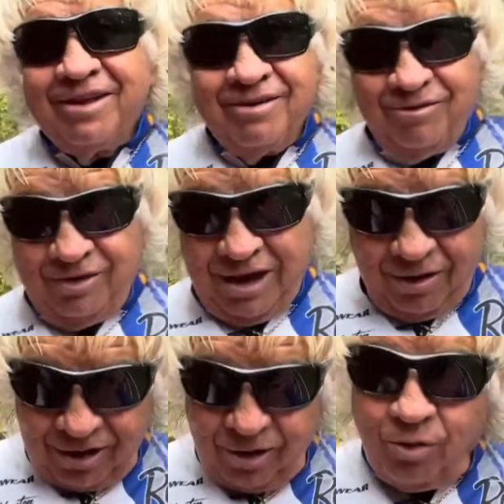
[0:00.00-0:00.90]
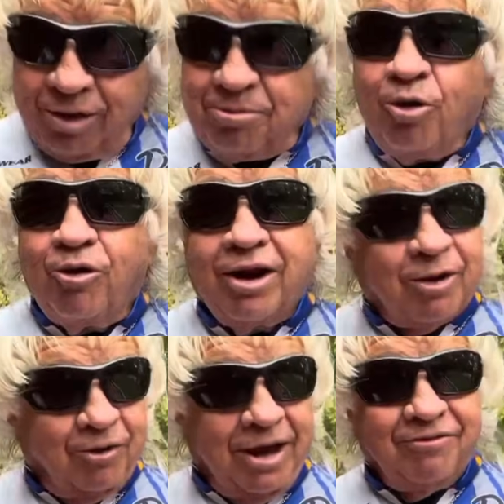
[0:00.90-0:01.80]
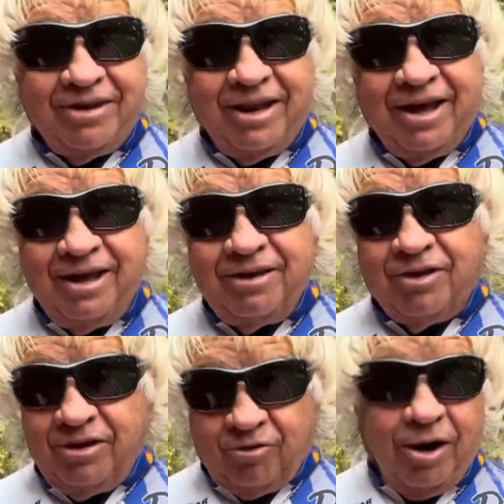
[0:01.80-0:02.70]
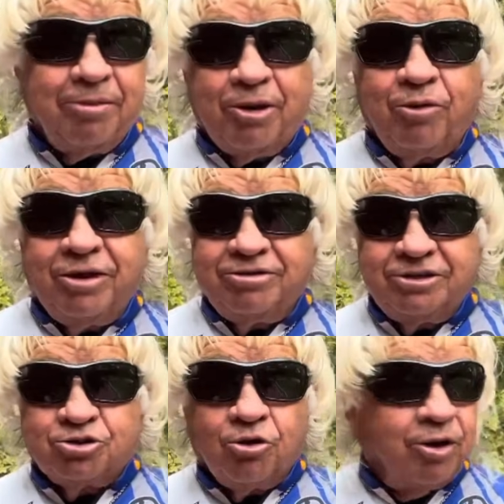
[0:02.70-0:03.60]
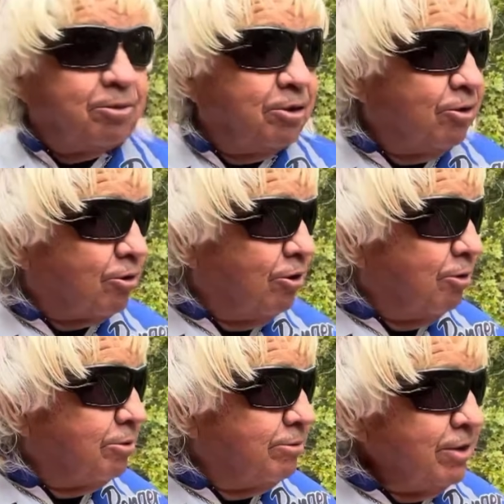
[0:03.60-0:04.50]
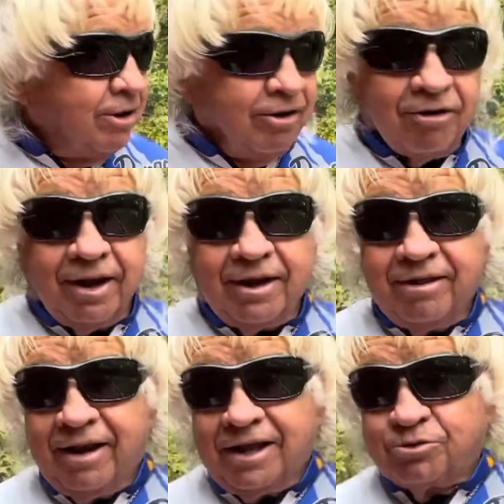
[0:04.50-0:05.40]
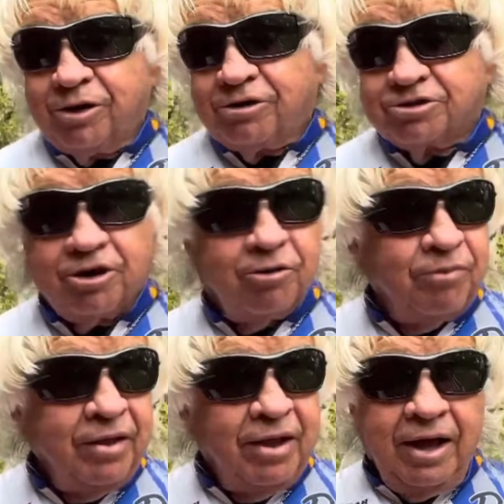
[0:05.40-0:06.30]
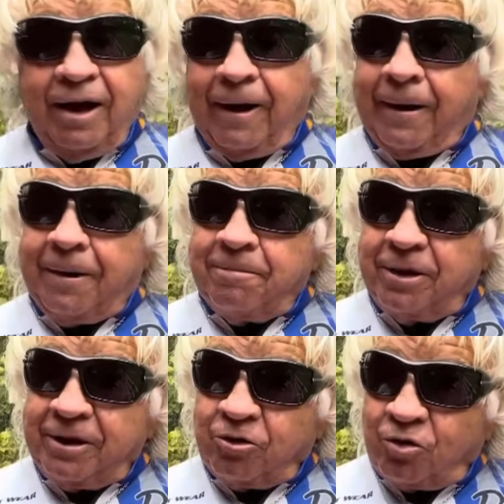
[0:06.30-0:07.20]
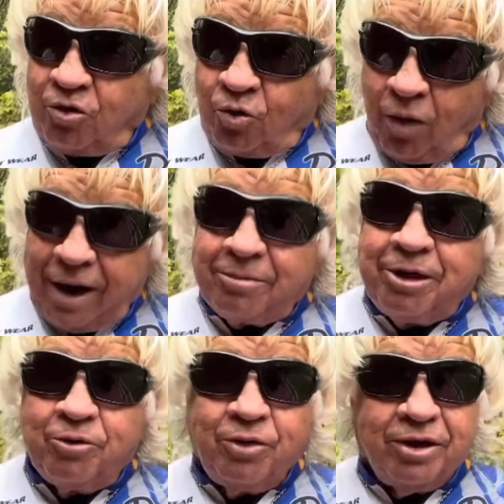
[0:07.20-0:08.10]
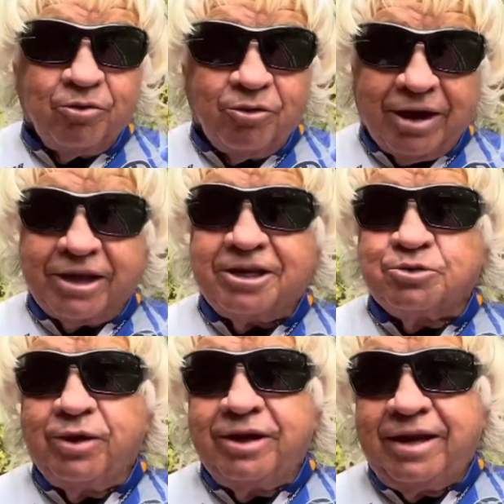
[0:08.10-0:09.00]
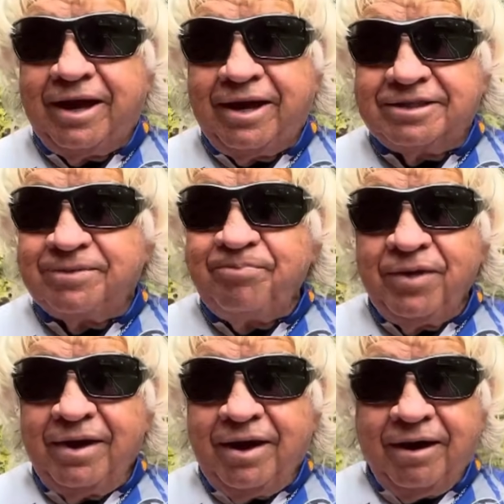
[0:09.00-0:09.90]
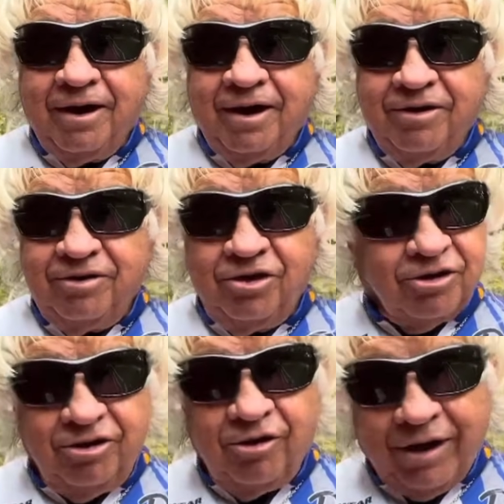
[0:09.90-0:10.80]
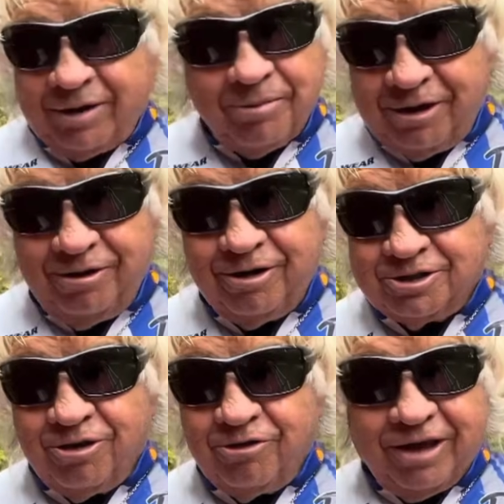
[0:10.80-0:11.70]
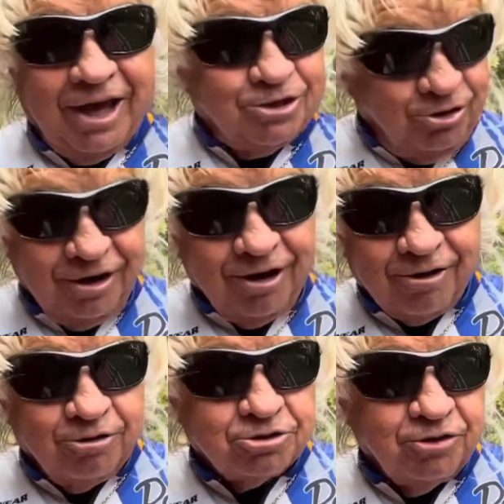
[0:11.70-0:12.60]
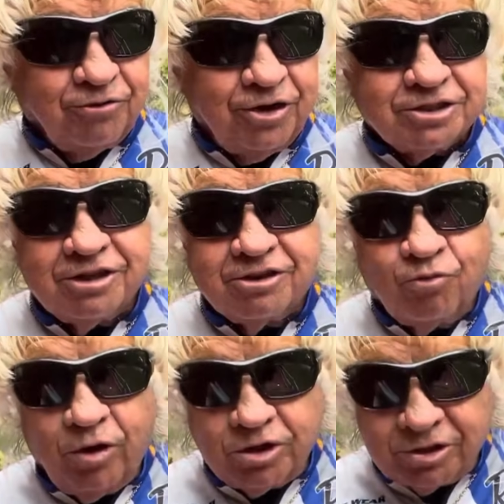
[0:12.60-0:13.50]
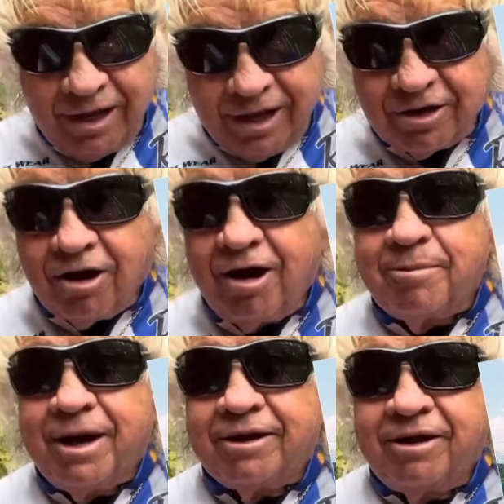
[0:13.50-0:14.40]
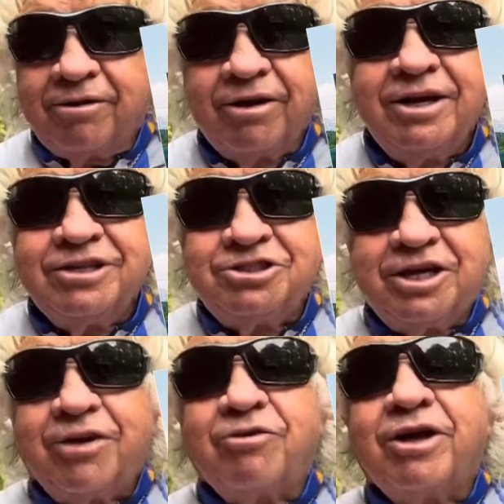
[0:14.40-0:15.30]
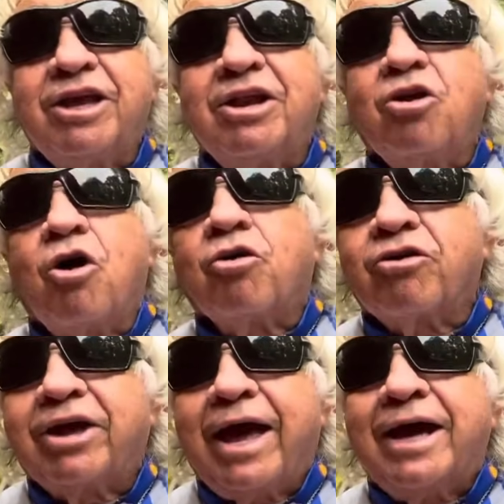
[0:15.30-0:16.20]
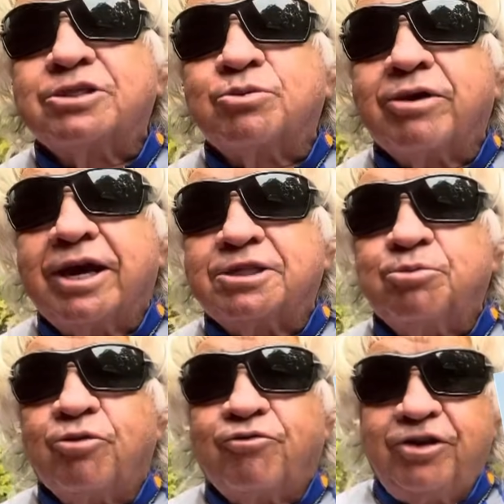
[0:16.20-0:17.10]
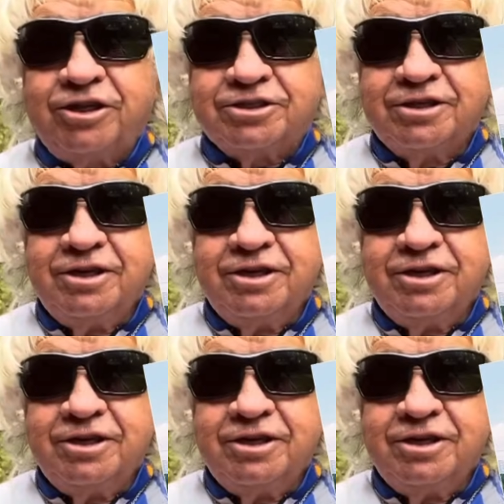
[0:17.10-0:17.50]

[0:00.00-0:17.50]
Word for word: We got a little wind blowing like we have today. Quite a bit of wind is showing up here in Oklahoma here lately the last week or so. Uh, but quite a bit of wind. When we got these windy days, Uh, you, you don't have to make nearly as long a cast. You can get a lot closer to the fish. The, when it's dead calm out there, generally longer casts will catch more fish.